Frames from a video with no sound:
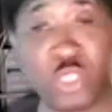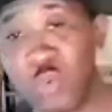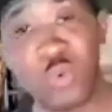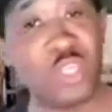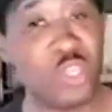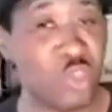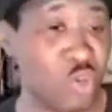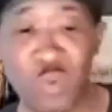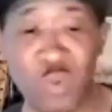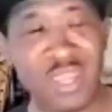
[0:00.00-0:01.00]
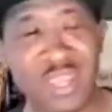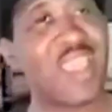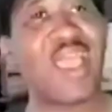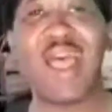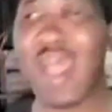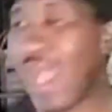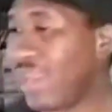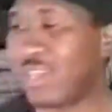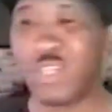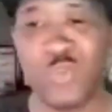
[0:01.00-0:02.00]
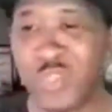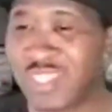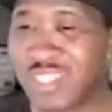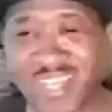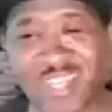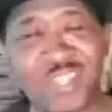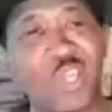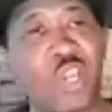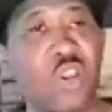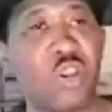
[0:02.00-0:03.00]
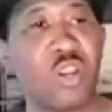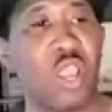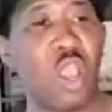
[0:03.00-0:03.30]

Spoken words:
you and you don't want, I do this, that, and the third.